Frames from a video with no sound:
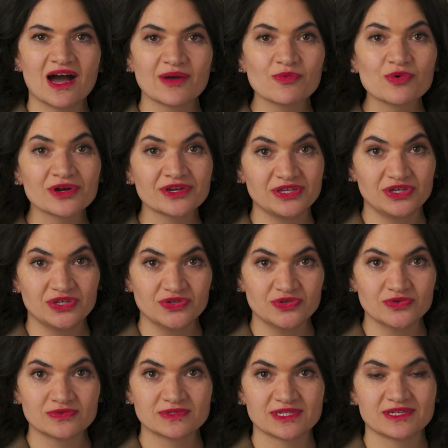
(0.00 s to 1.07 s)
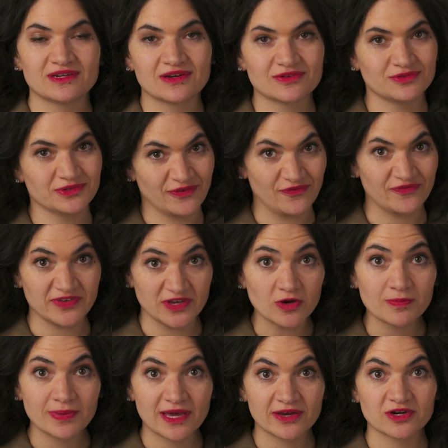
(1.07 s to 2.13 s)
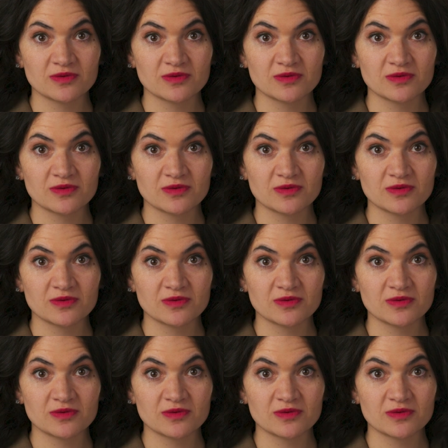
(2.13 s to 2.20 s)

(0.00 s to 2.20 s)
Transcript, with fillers: I want you to not only feel better,